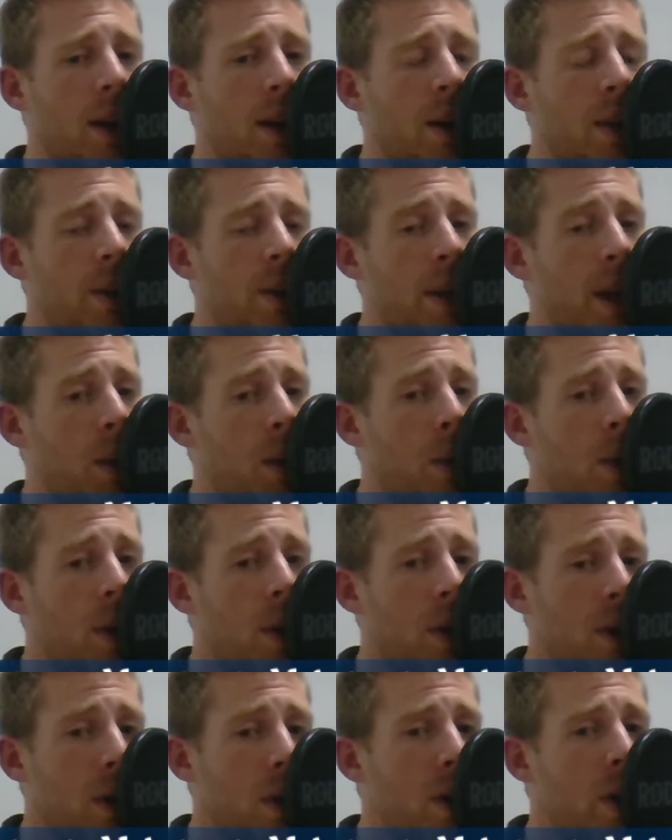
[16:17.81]
they
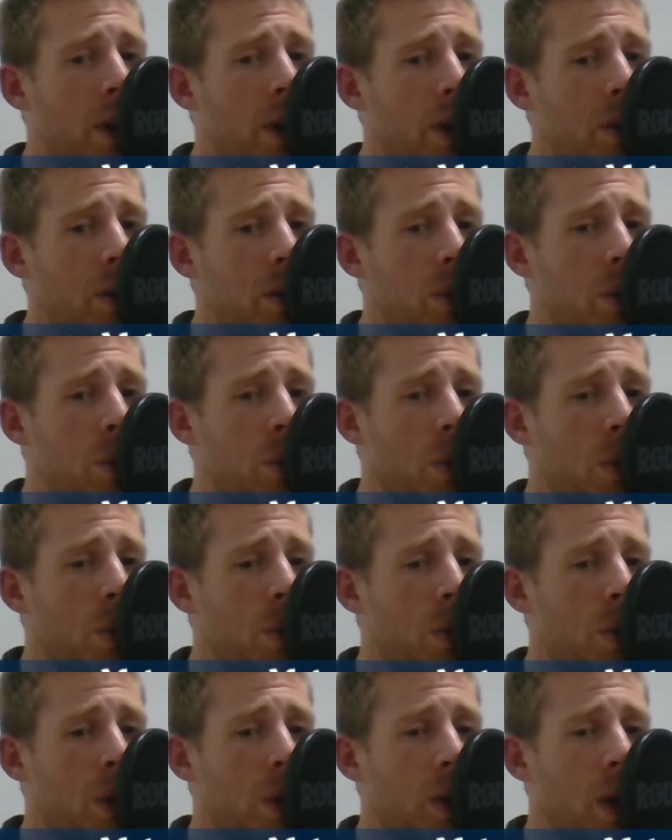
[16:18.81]
were learning to
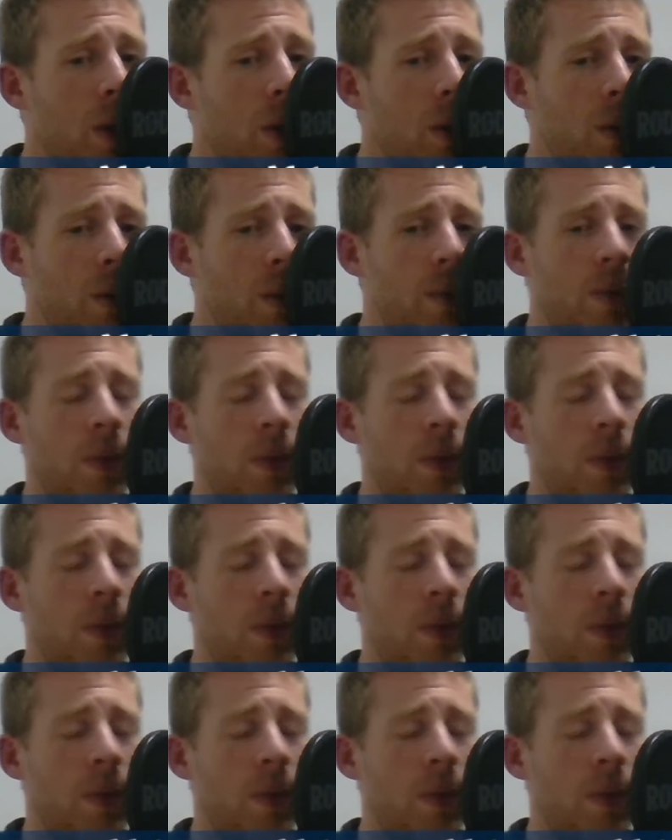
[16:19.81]
draw, you know.